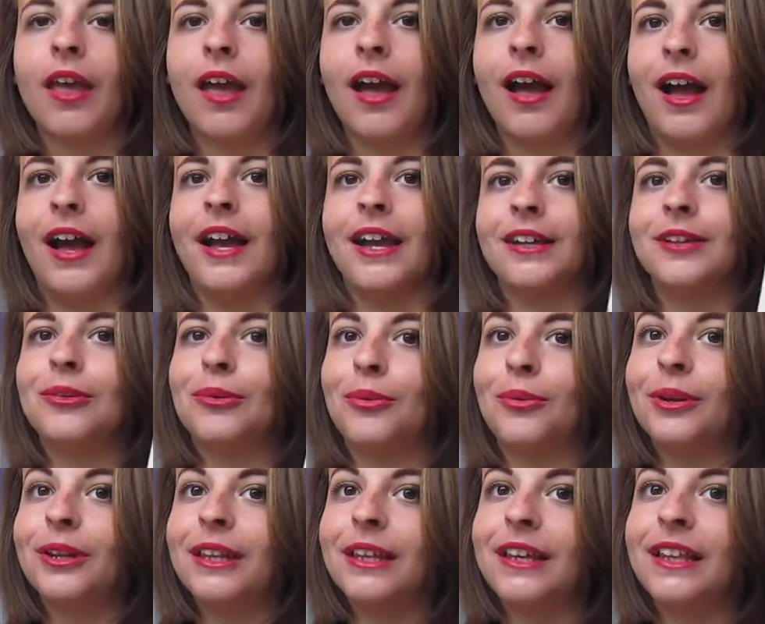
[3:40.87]
I
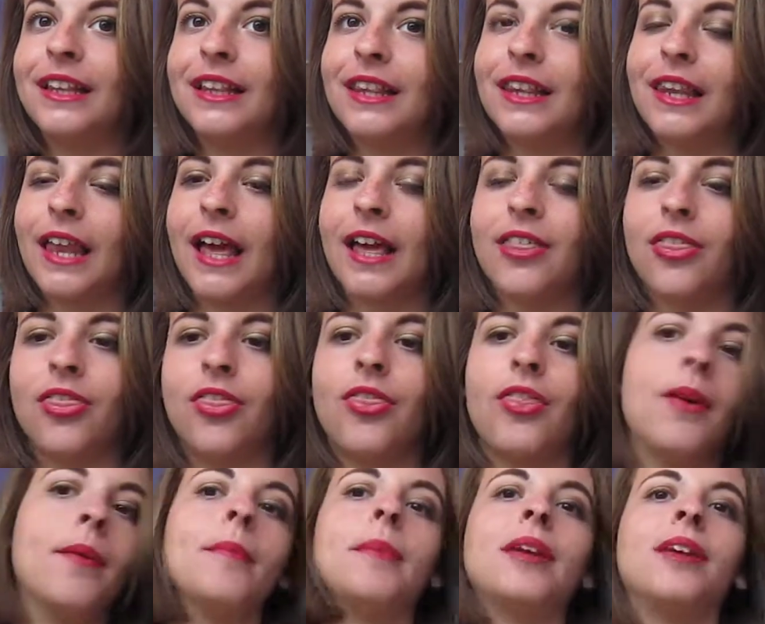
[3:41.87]
really like
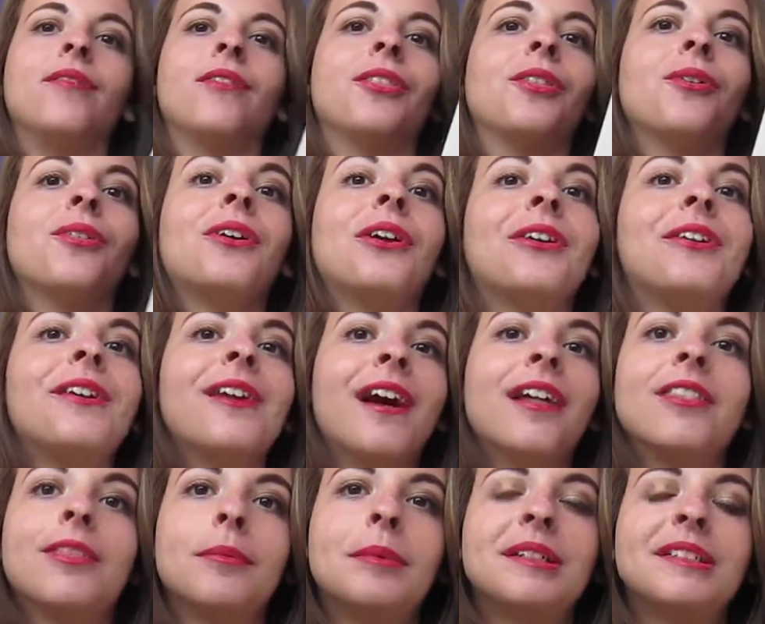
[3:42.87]
them, even though they're
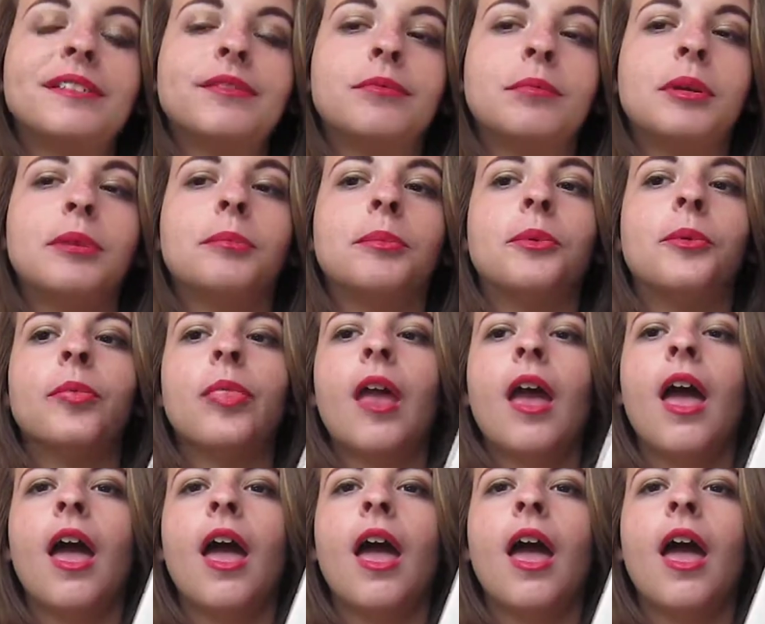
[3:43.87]
not the best of people.